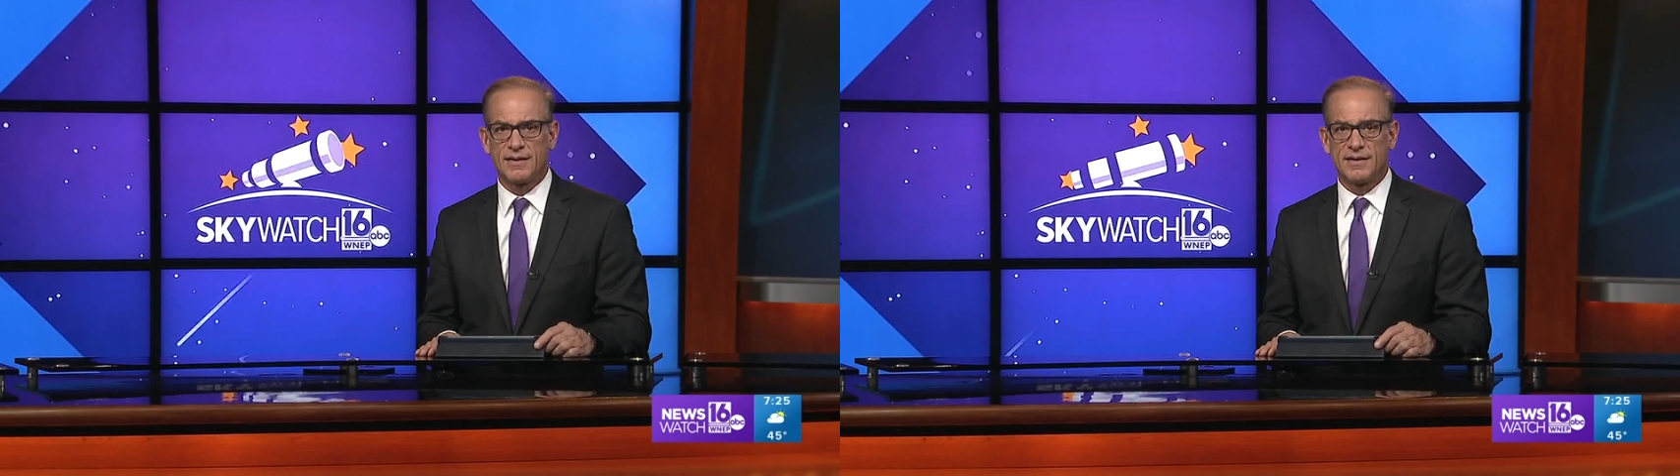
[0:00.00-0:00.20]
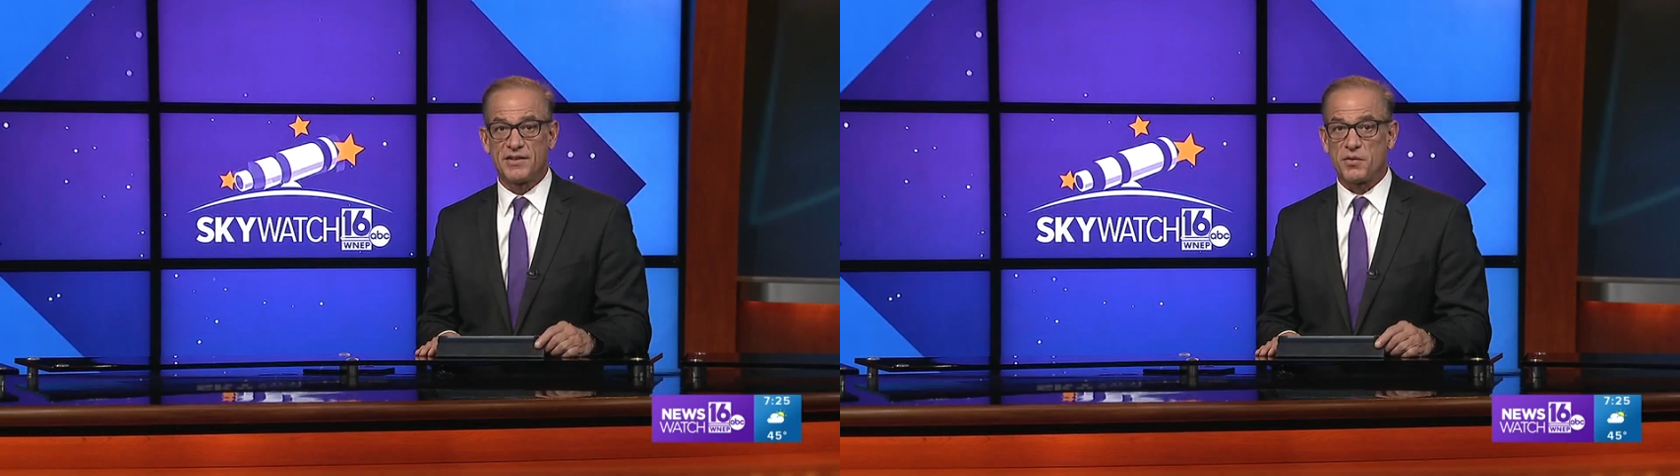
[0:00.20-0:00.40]

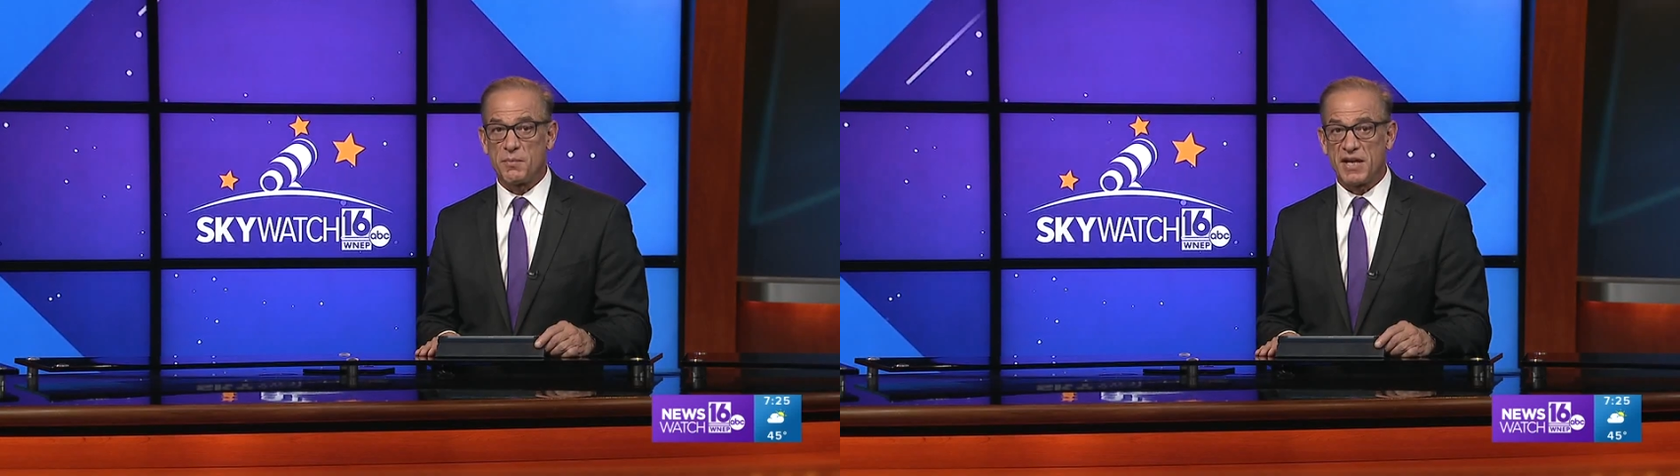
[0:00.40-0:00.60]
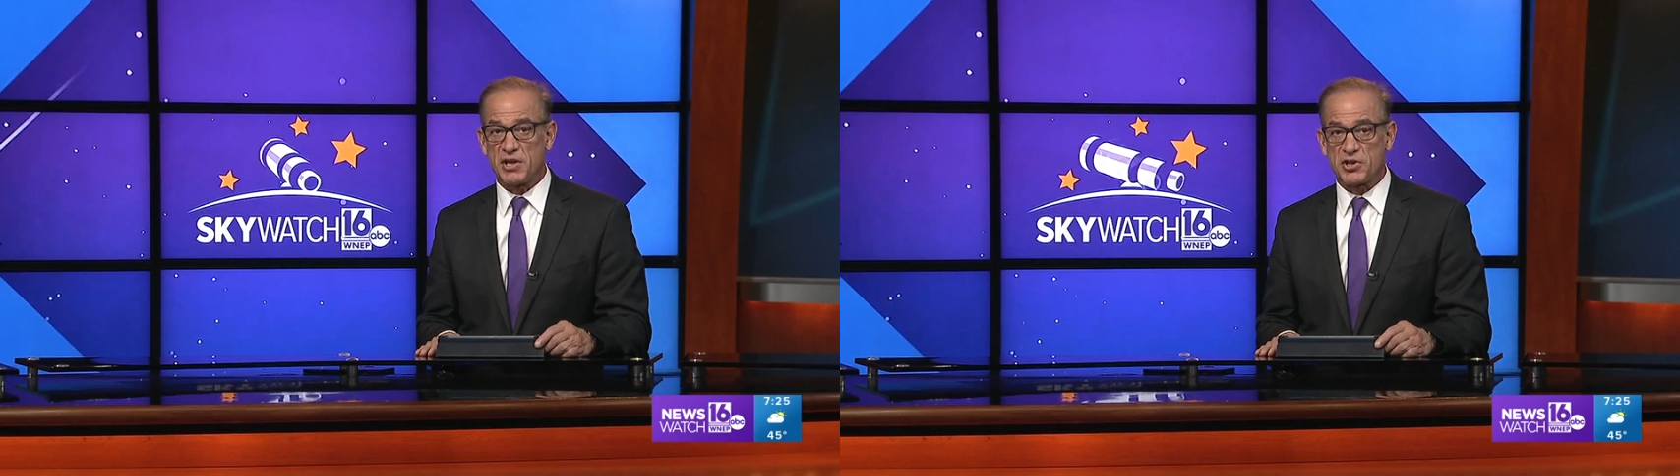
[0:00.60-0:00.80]
There's a
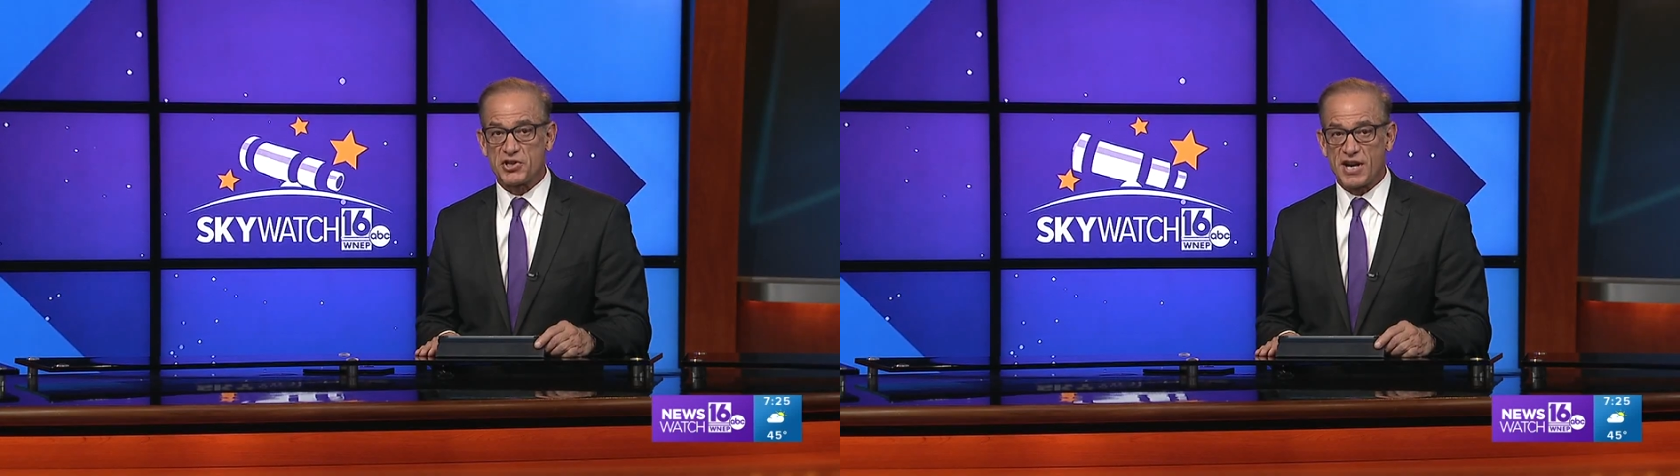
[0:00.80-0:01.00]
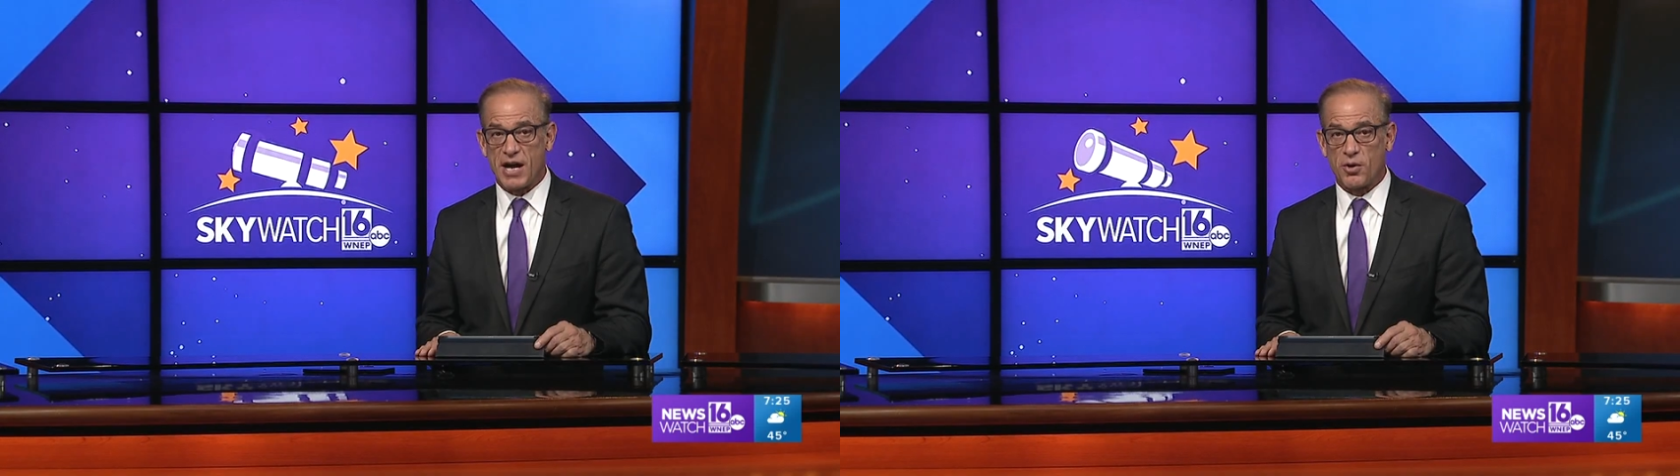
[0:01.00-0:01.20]
meteor
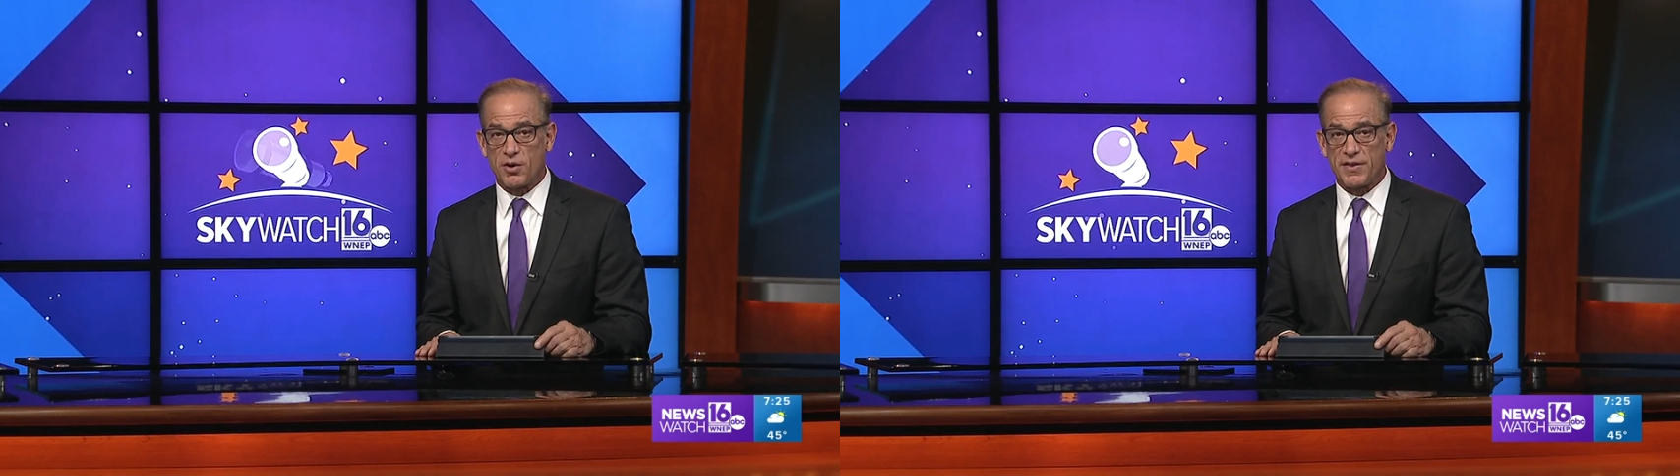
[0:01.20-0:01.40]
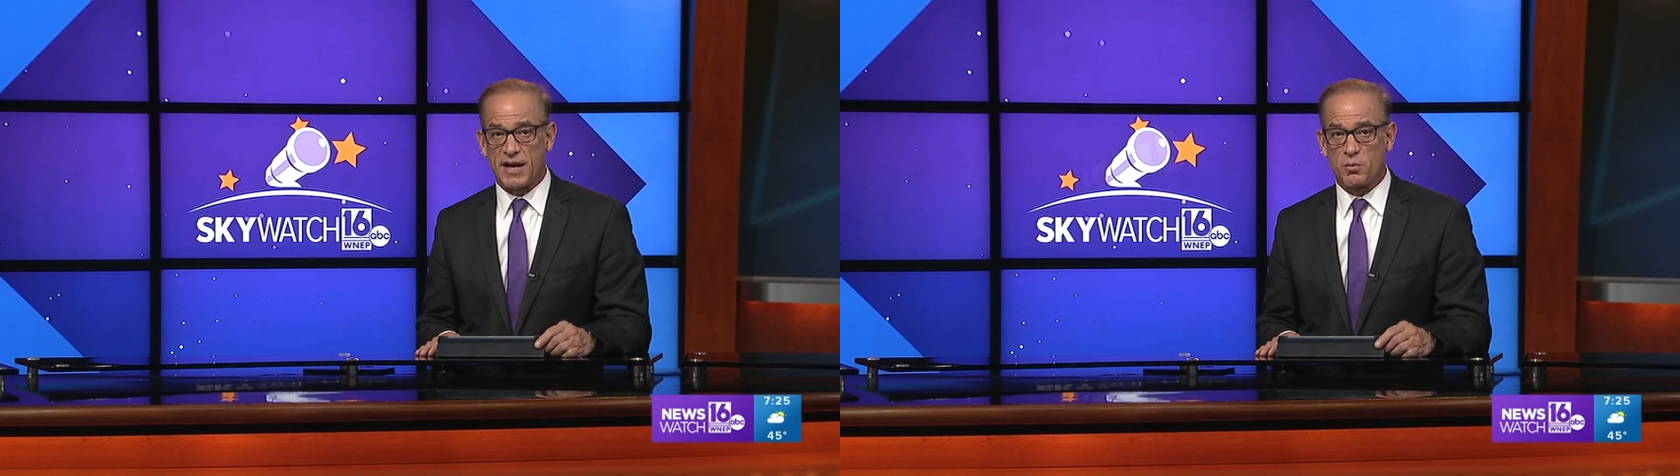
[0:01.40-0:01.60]

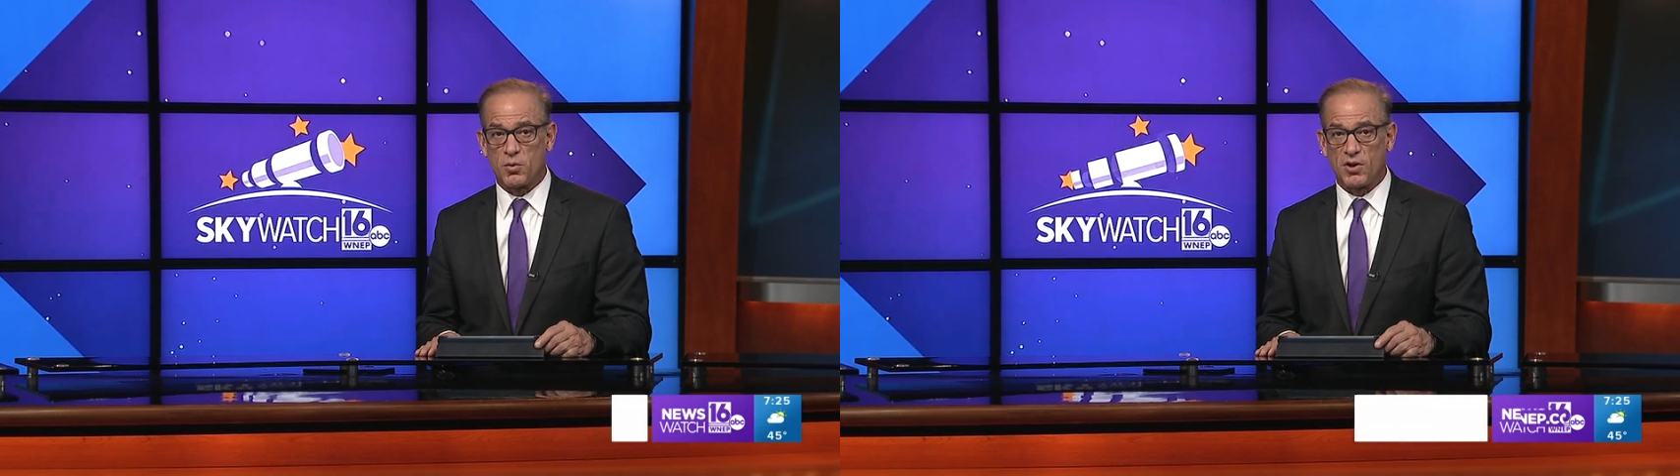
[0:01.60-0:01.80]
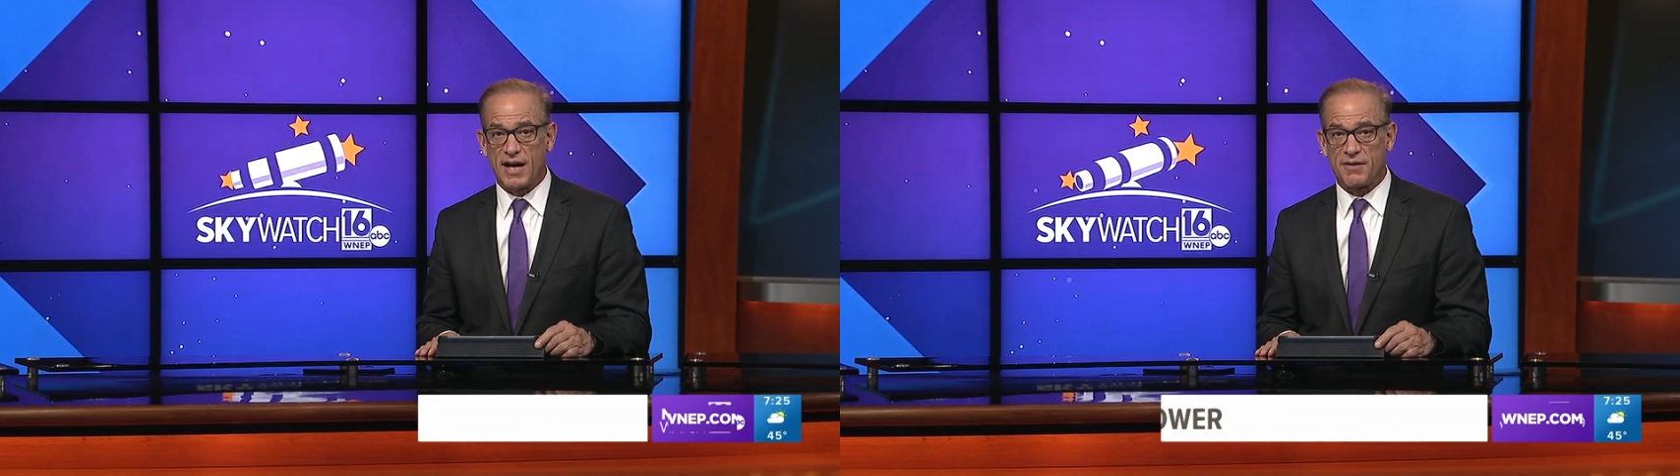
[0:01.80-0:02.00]
shower that
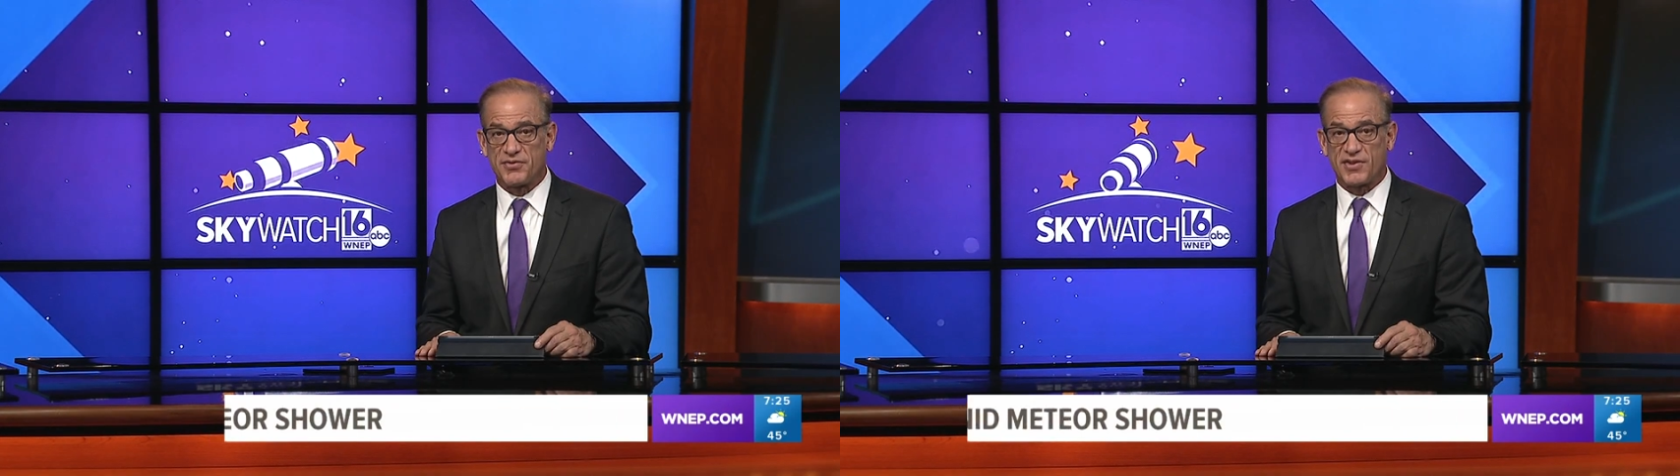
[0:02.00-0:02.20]
will have